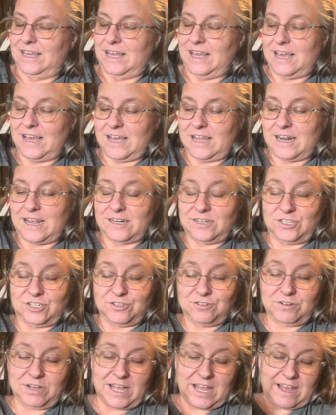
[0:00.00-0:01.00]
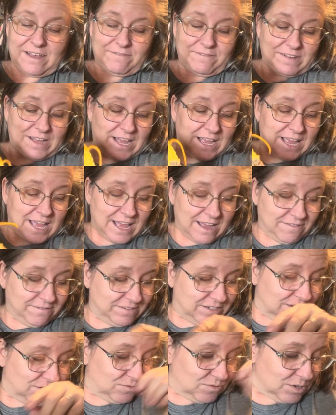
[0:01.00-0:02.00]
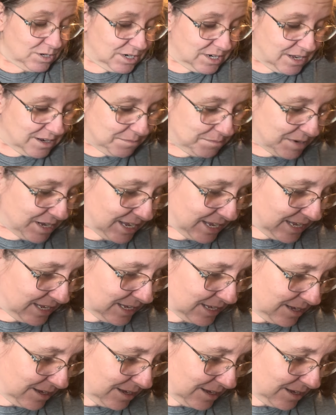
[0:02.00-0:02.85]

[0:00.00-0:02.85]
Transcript: And I have done work on my